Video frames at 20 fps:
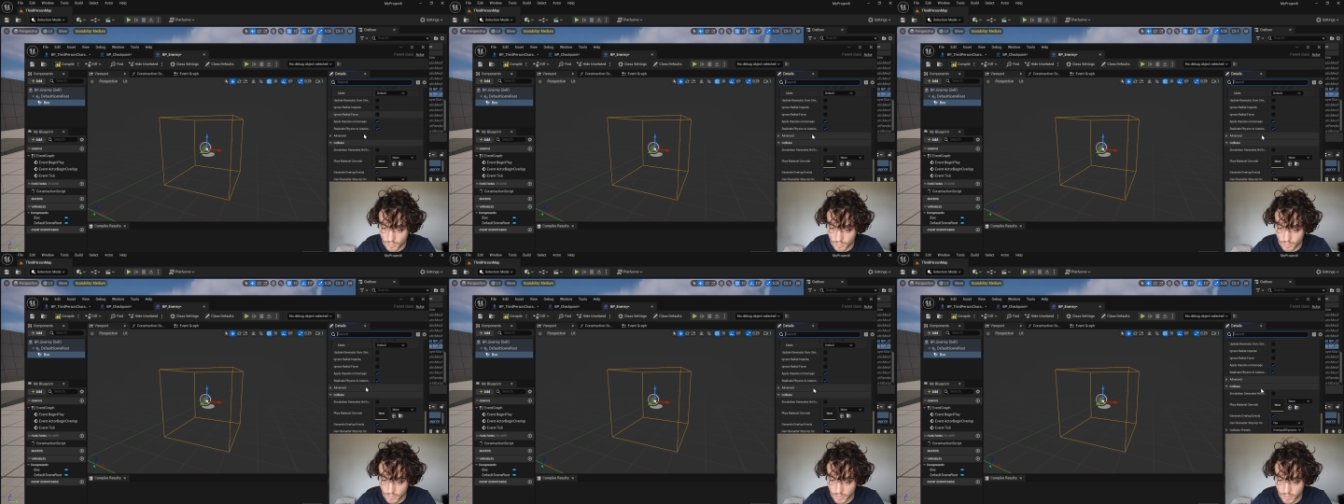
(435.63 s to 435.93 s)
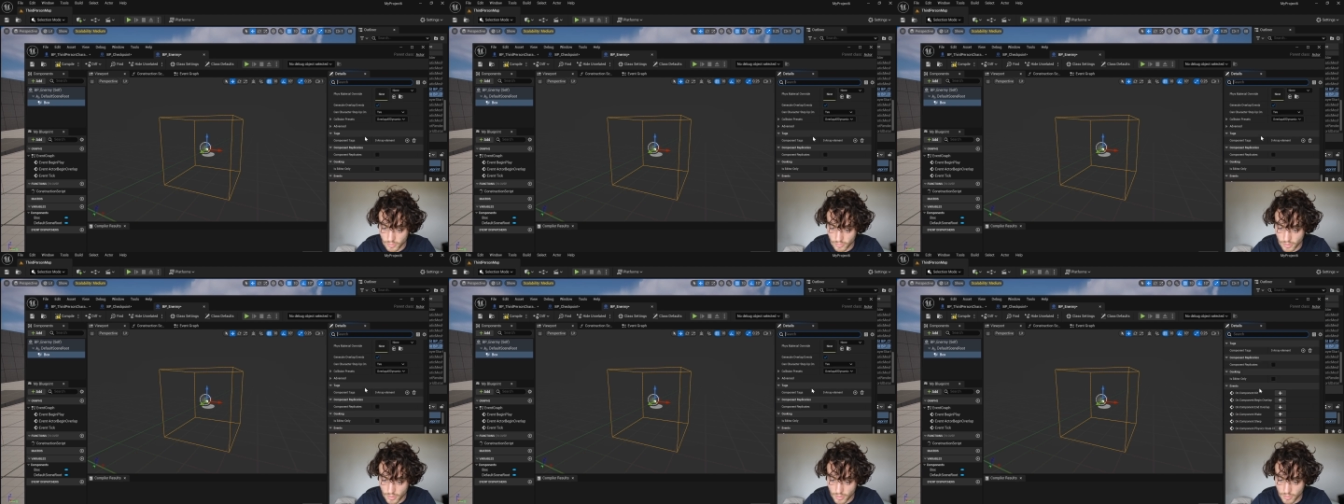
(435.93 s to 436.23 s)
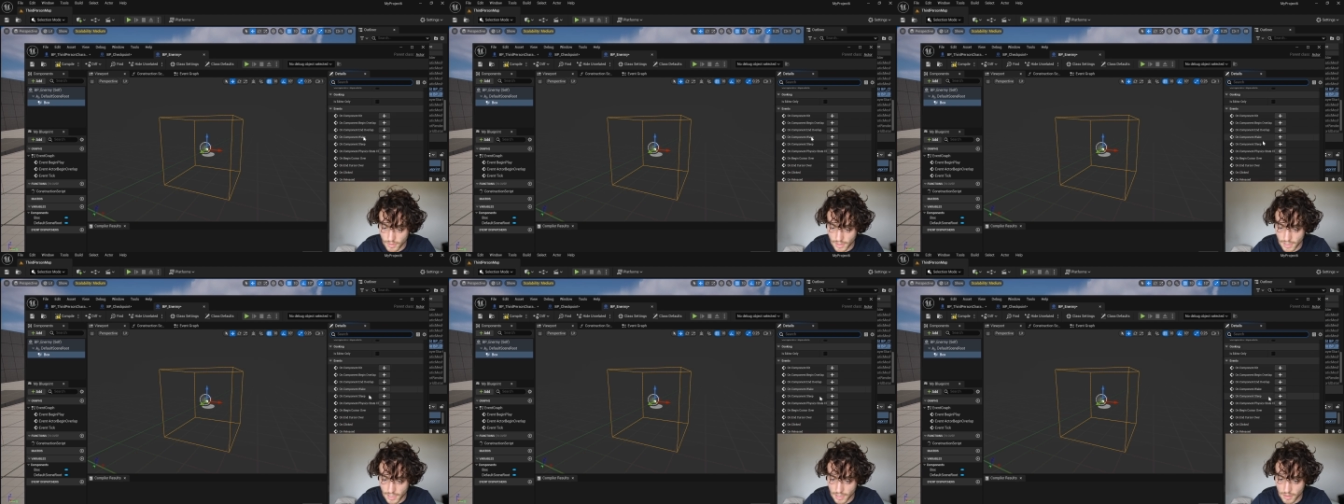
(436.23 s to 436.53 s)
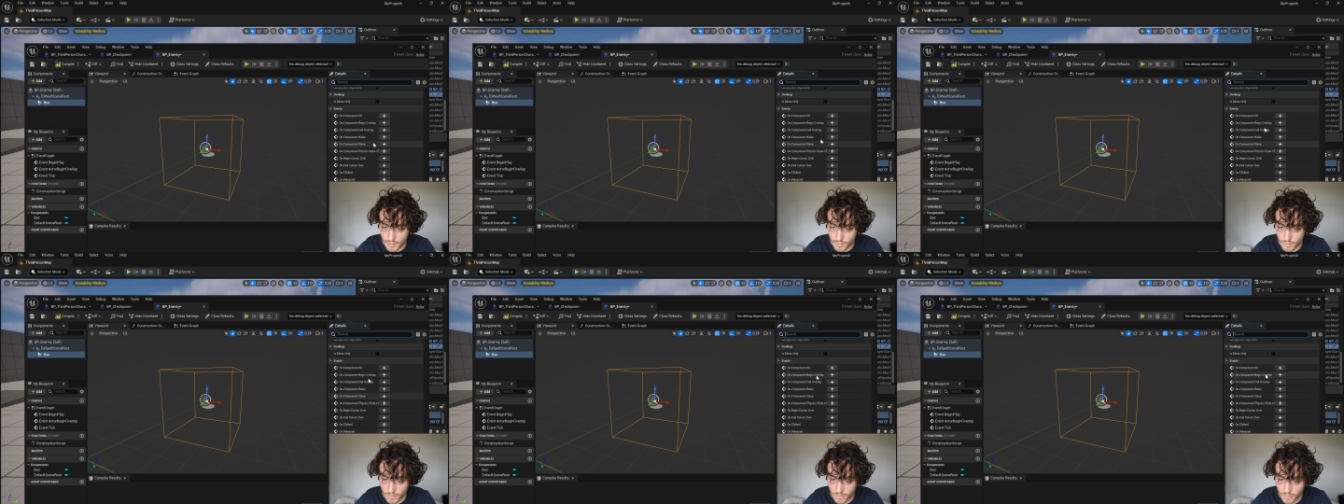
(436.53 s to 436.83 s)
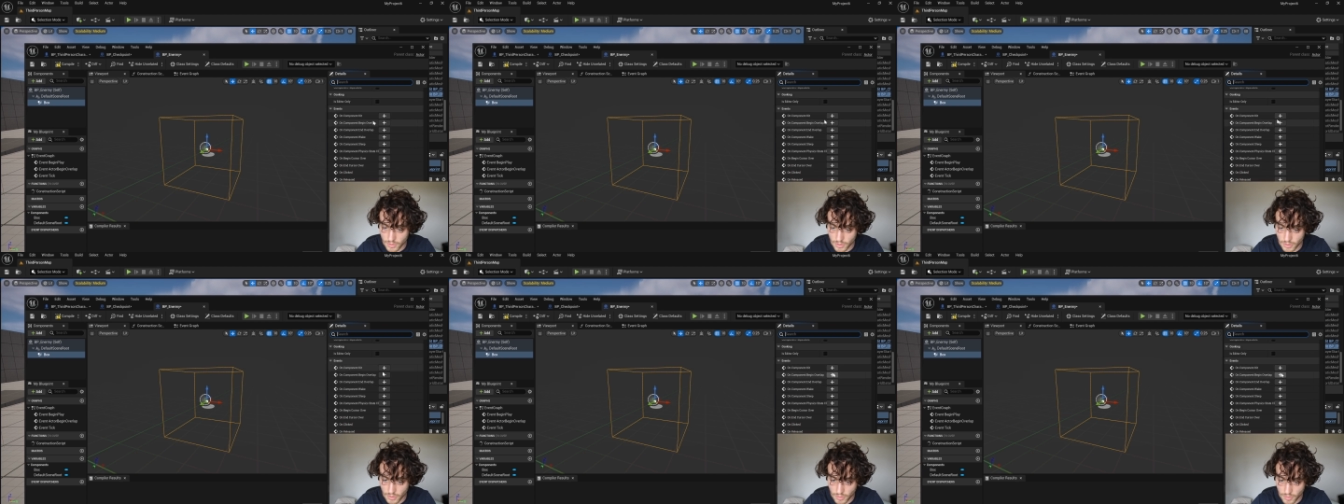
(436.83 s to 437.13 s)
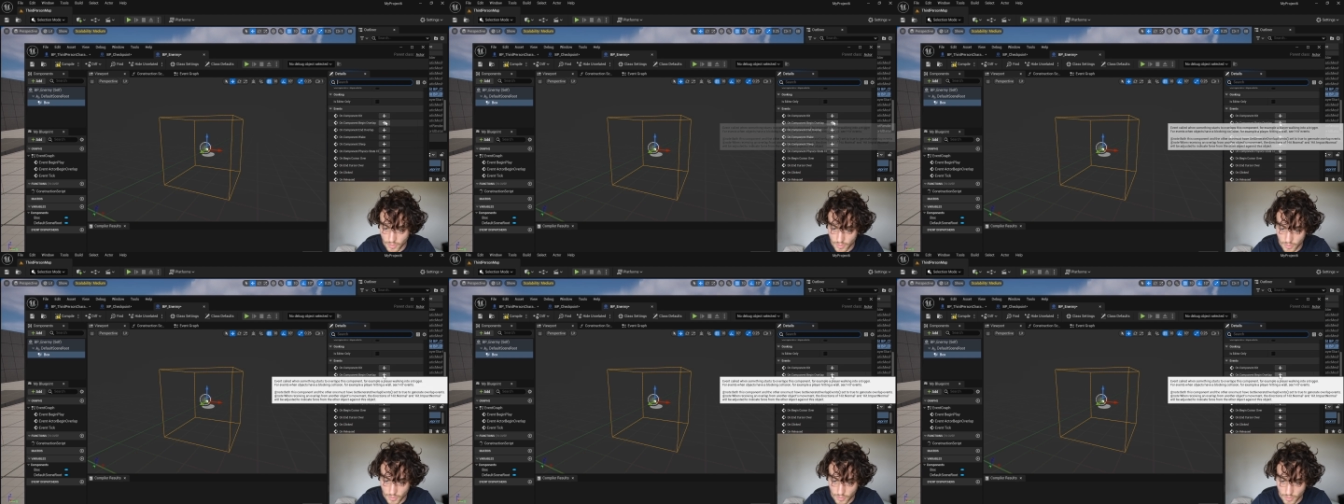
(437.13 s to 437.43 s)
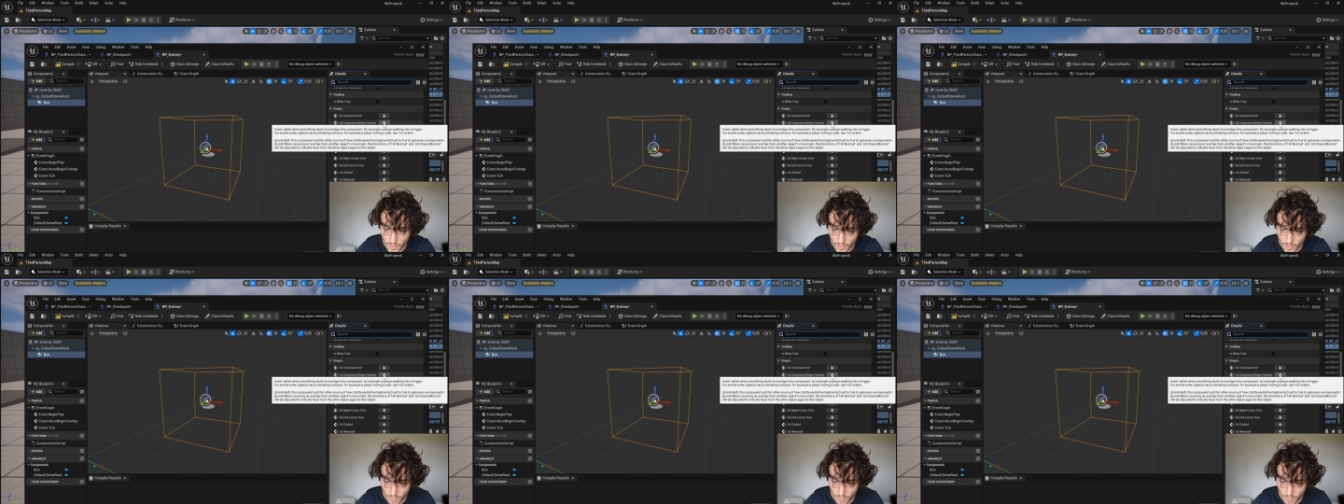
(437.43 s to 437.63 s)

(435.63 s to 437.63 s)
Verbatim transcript: Scroll down to